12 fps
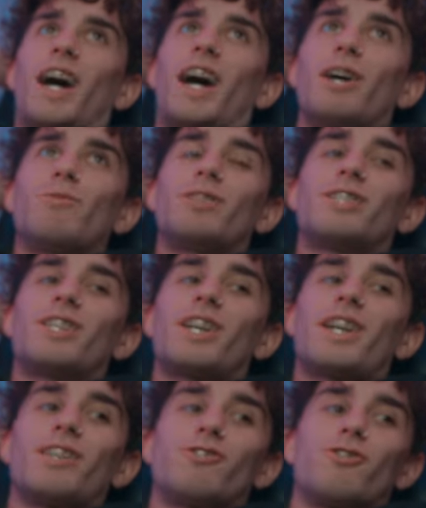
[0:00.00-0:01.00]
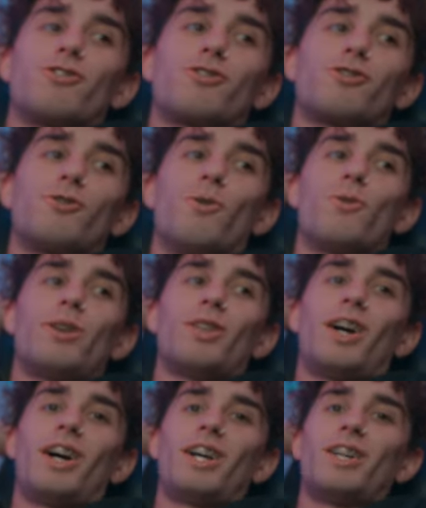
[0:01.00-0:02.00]
I would say as a
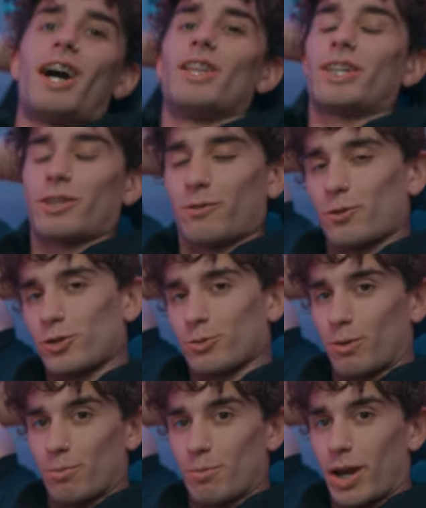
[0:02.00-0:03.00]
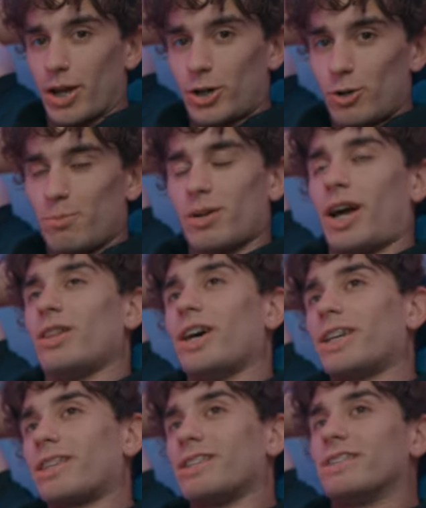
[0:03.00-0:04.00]
storyline, I like the first one better, but I
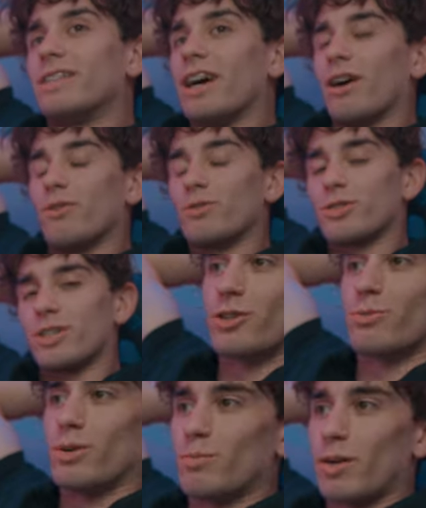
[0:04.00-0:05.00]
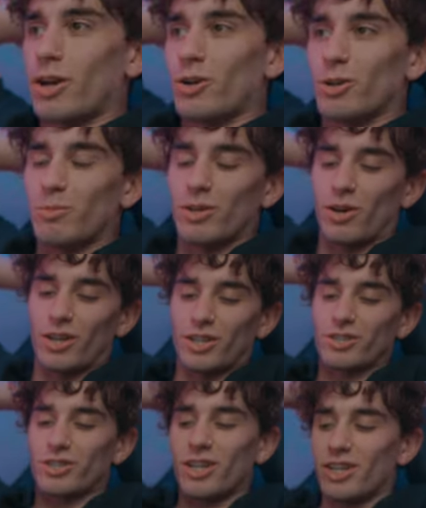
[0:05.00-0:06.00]
like the deaths this one better, to be
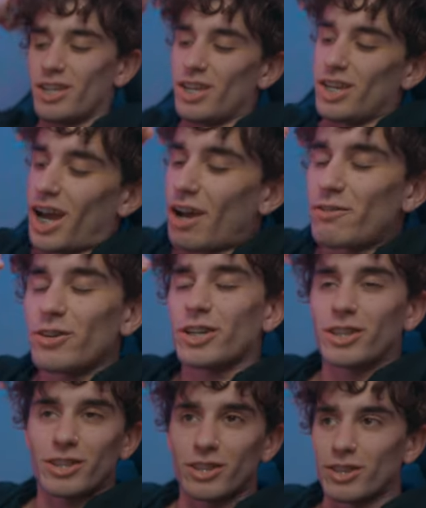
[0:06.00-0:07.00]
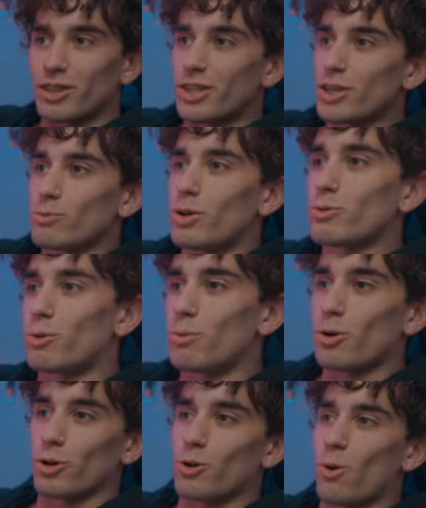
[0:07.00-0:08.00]
honest. I feel like these ones were
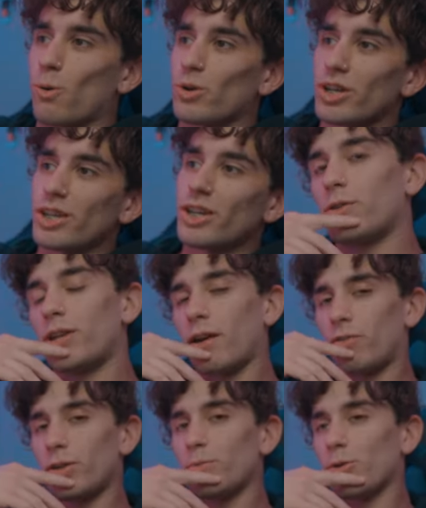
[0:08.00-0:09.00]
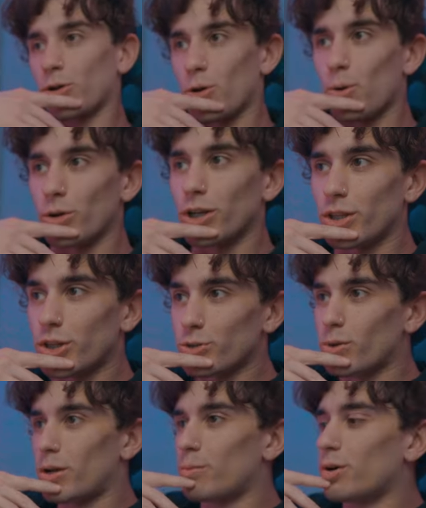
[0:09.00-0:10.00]
more gory. They were definitely more gory in this
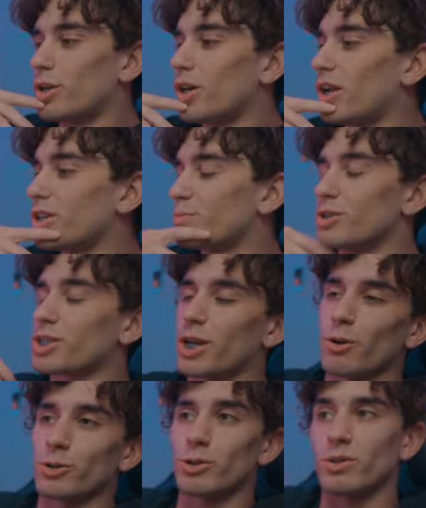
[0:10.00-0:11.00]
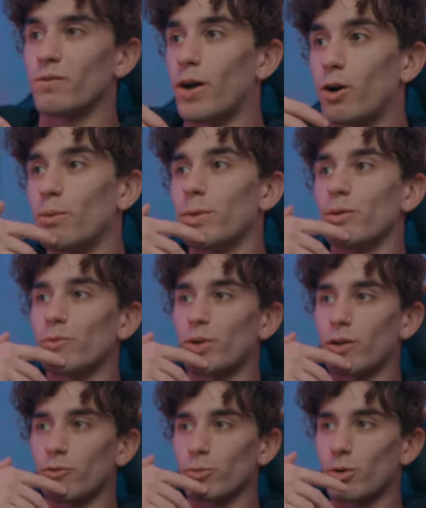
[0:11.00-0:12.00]
one, but not as much character development for
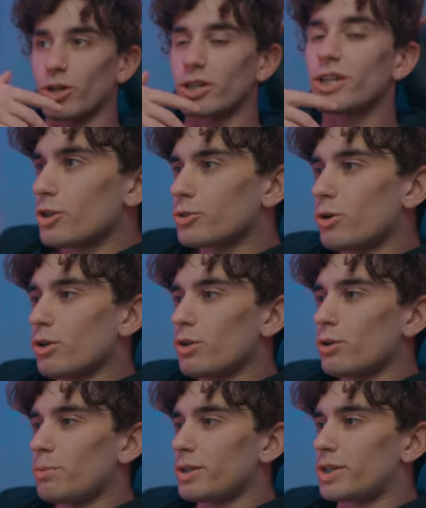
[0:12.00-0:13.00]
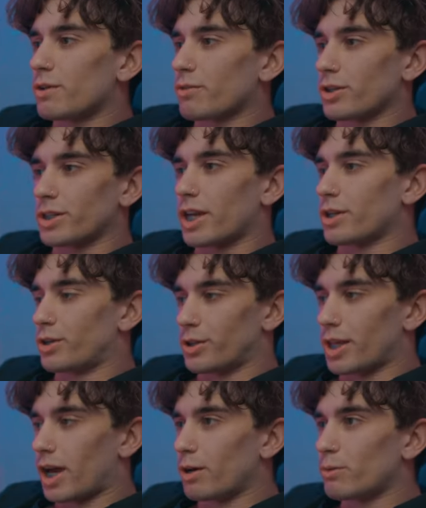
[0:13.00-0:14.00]
everyone. So a little bit different take
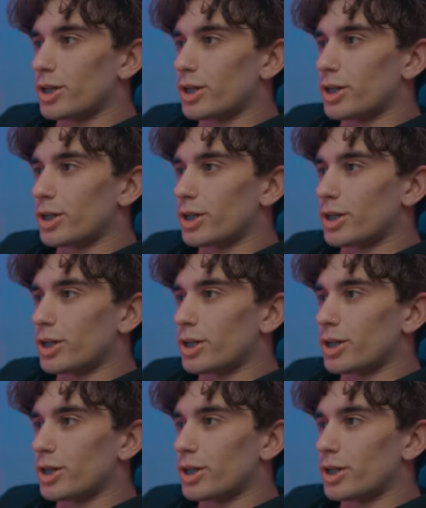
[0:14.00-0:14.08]
on that,